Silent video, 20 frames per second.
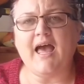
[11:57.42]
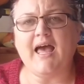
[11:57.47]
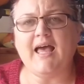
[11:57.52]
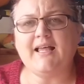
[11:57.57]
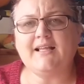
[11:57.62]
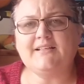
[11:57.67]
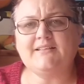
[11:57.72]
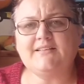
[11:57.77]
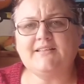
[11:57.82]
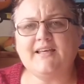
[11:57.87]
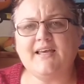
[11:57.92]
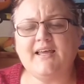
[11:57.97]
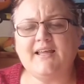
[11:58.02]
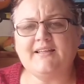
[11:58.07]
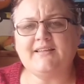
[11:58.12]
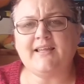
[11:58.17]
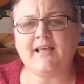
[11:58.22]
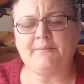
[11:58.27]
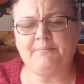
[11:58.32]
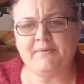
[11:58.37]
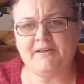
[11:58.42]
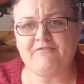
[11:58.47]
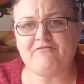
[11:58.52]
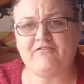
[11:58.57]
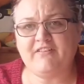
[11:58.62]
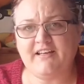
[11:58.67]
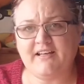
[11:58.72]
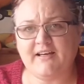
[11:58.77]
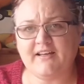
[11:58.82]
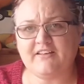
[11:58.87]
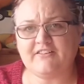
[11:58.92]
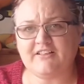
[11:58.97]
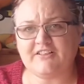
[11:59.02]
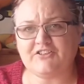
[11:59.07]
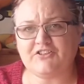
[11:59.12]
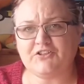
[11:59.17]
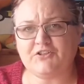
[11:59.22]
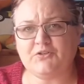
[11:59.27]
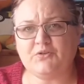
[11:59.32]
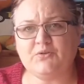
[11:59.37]
And that bit really kind of
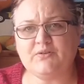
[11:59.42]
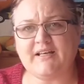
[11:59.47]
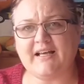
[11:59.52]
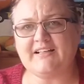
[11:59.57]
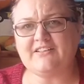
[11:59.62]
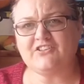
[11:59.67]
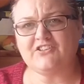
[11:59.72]
touched a chord.